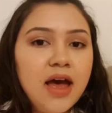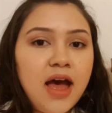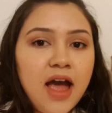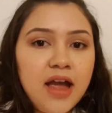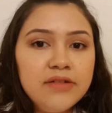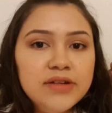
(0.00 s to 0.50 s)

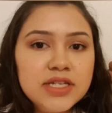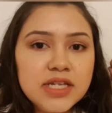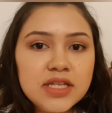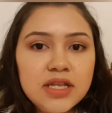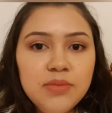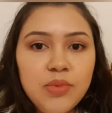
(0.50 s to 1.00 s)
I
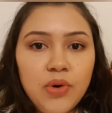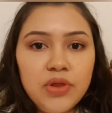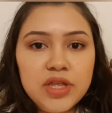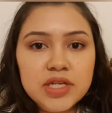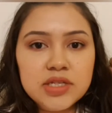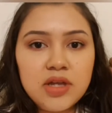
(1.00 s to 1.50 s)
recently bought
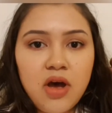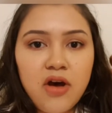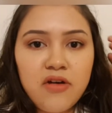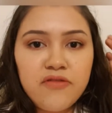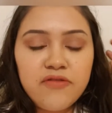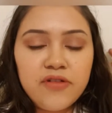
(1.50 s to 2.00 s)
this
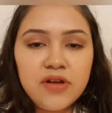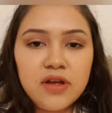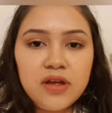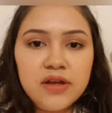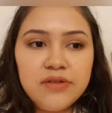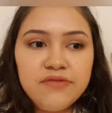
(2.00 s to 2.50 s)
off
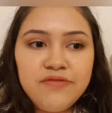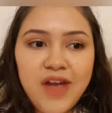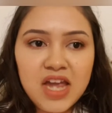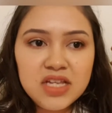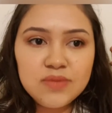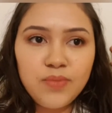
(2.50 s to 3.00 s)

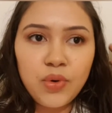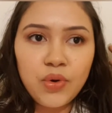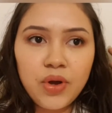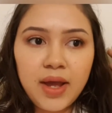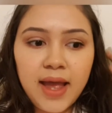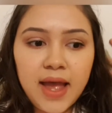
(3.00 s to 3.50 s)
Facebook
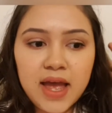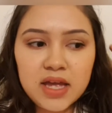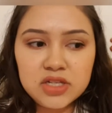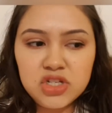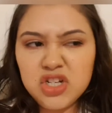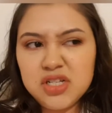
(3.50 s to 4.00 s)

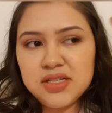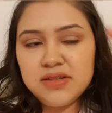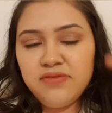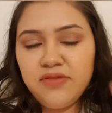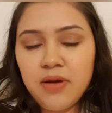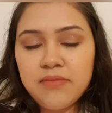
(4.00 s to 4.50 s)
as just
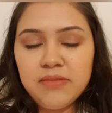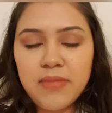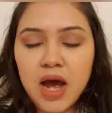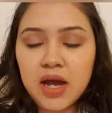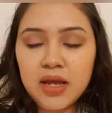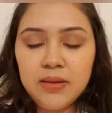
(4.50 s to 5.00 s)
from
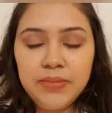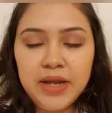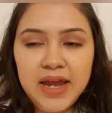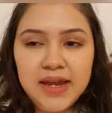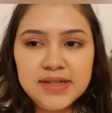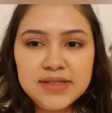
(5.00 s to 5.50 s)

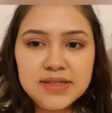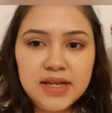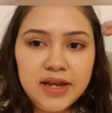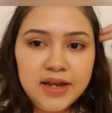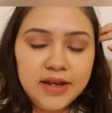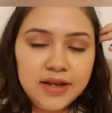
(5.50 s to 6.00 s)
Marketplace,
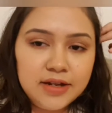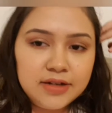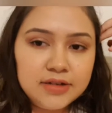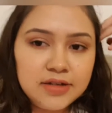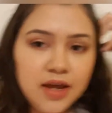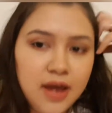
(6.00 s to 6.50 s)

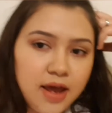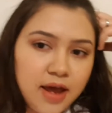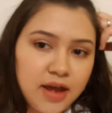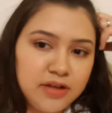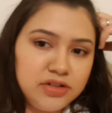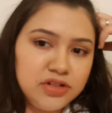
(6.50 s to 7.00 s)
and
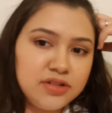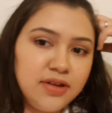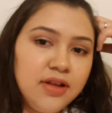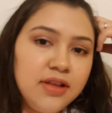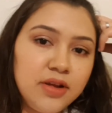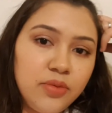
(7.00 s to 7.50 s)
I just
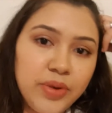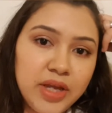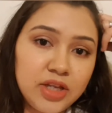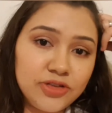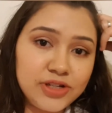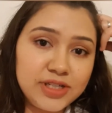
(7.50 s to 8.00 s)
got a little bit
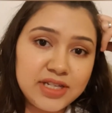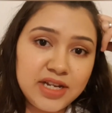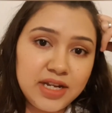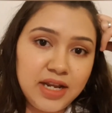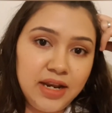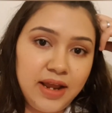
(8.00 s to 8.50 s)

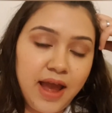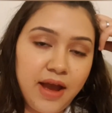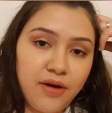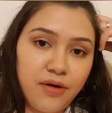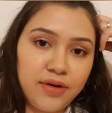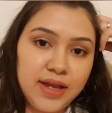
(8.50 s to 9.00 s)
interested in
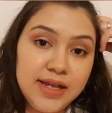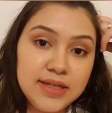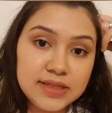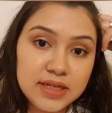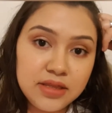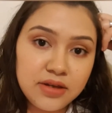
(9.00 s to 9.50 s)
how
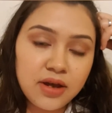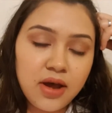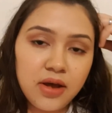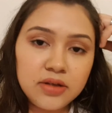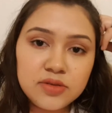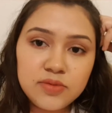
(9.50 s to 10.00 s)
easy the
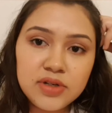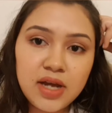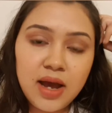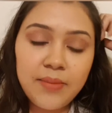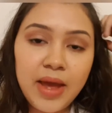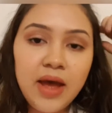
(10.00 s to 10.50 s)
curls would
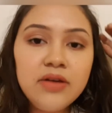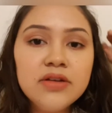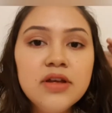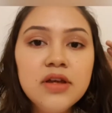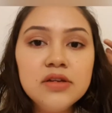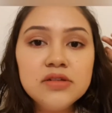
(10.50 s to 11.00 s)
come out,
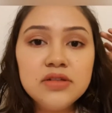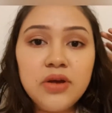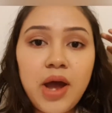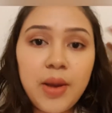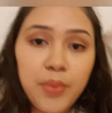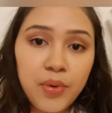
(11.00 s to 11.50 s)
so
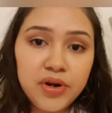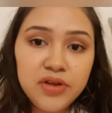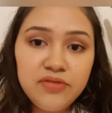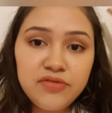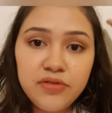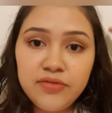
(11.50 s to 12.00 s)
I bought
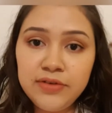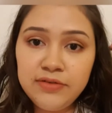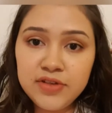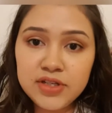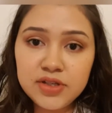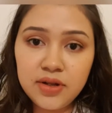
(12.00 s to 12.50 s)
it for
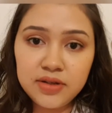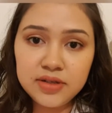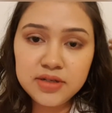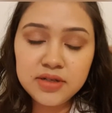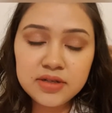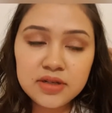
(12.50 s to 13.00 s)

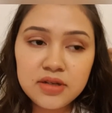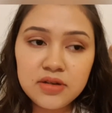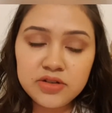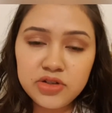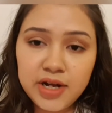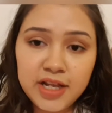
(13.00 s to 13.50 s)
$50
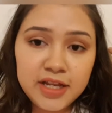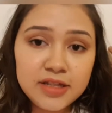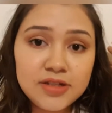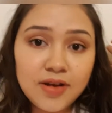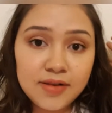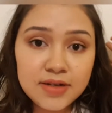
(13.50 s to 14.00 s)
Australian
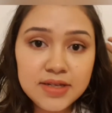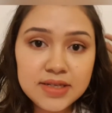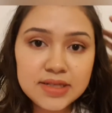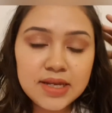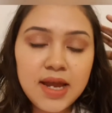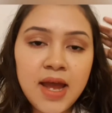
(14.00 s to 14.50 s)
dollars.